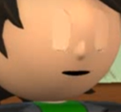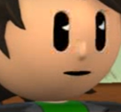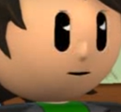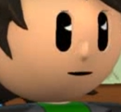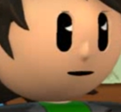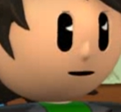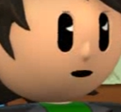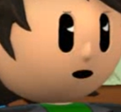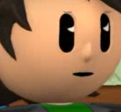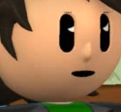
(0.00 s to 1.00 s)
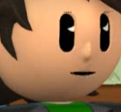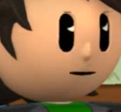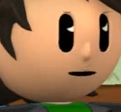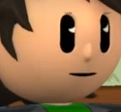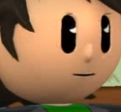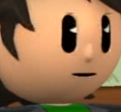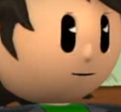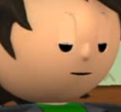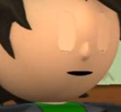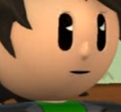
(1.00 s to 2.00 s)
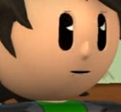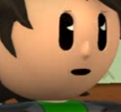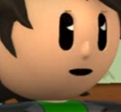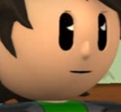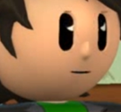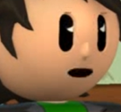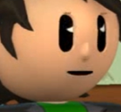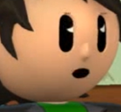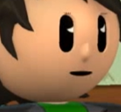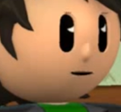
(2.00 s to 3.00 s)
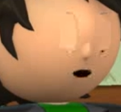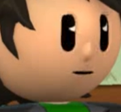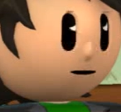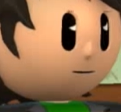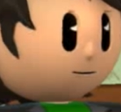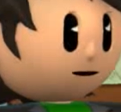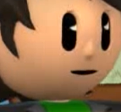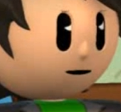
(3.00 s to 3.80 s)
week between activist events and social events, I could be busy 7